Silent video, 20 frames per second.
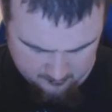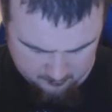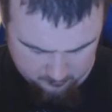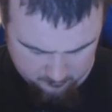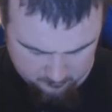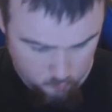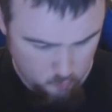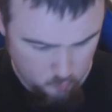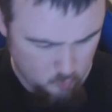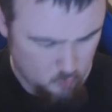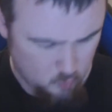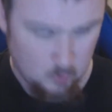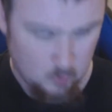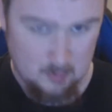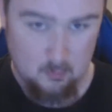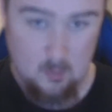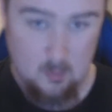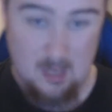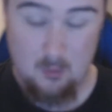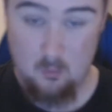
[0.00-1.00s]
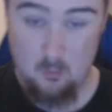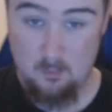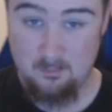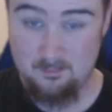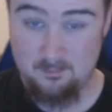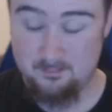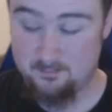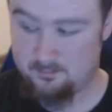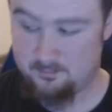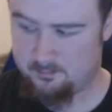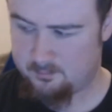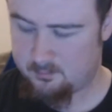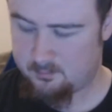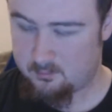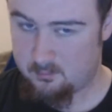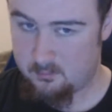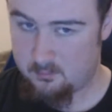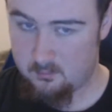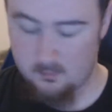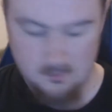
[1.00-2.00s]
Oh, wow.
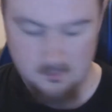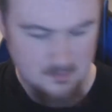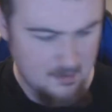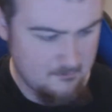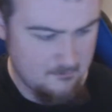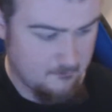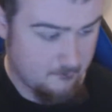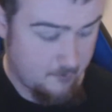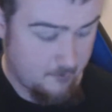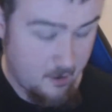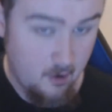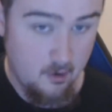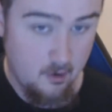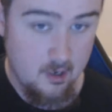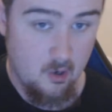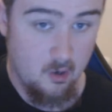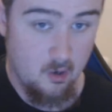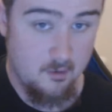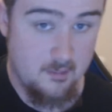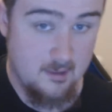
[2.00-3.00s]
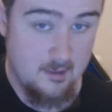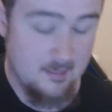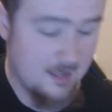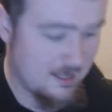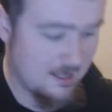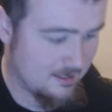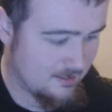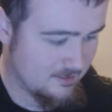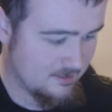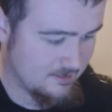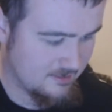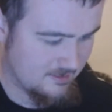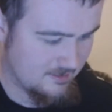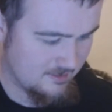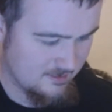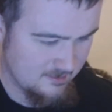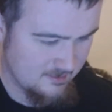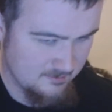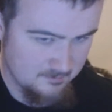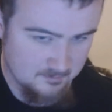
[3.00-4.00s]
Very earthy. That is...
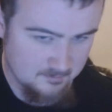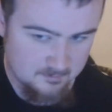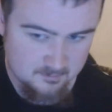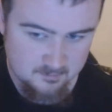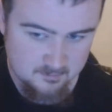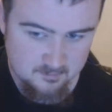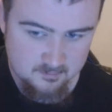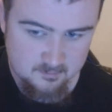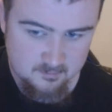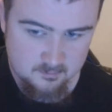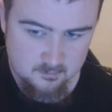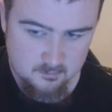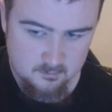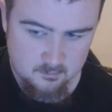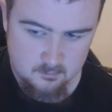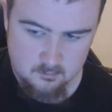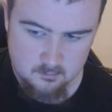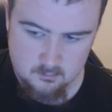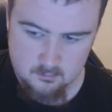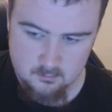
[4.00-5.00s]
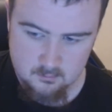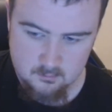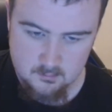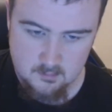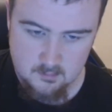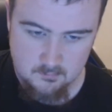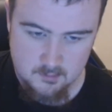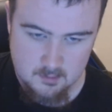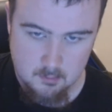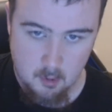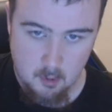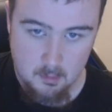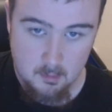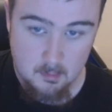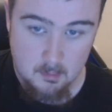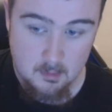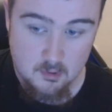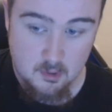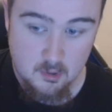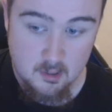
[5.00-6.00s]
Something just popped up on
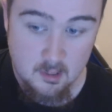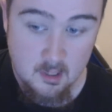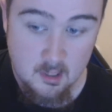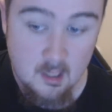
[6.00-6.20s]
my screen.